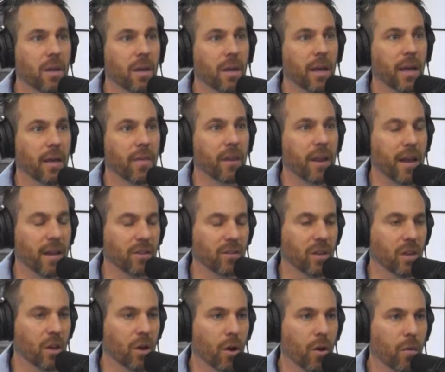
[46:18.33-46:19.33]
And the next
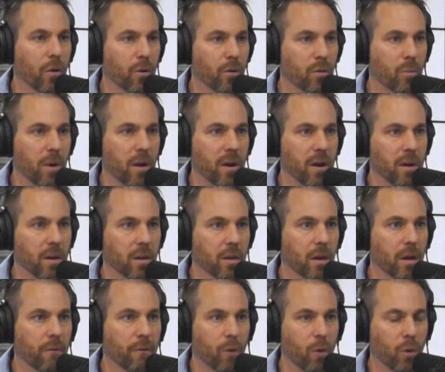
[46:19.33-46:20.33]
thing you know, they're spending
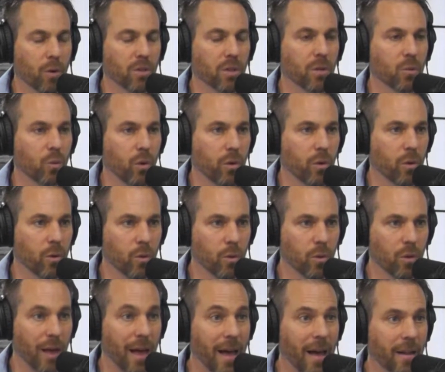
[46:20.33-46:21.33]
a fortune with
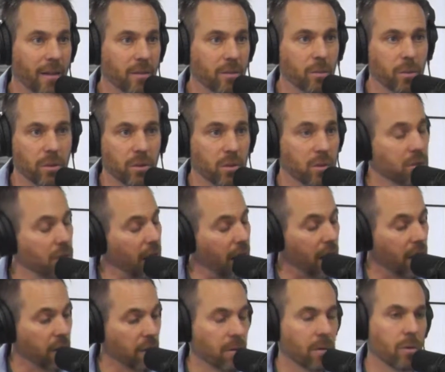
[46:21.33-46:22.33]
Google Ads, which,
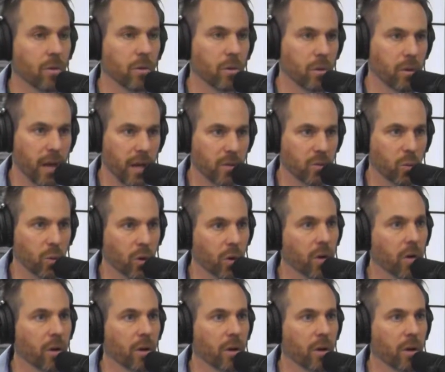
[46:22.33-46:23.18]
hey, Google Ads work.